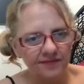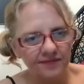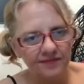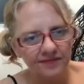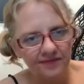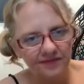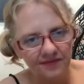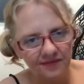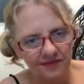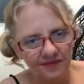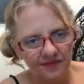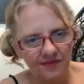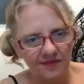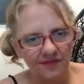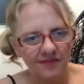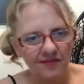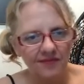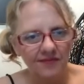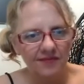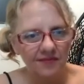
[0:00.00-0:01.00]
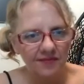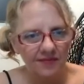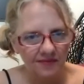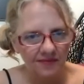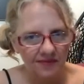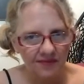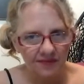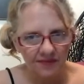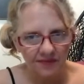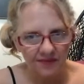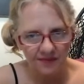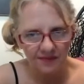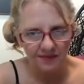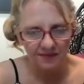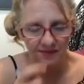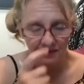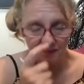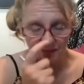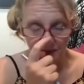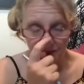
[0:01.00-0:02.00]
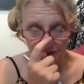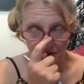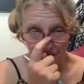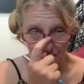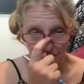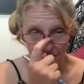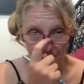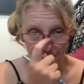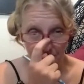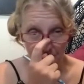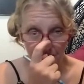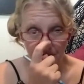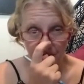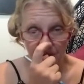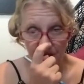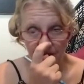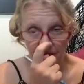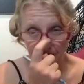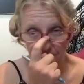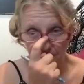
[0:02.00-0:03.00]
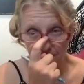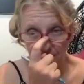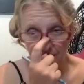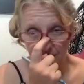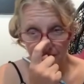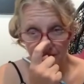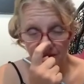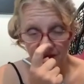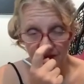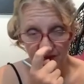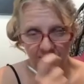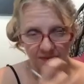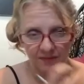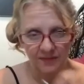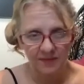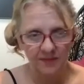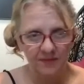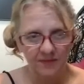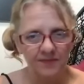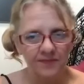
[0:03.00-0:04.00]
This person isn't speaking.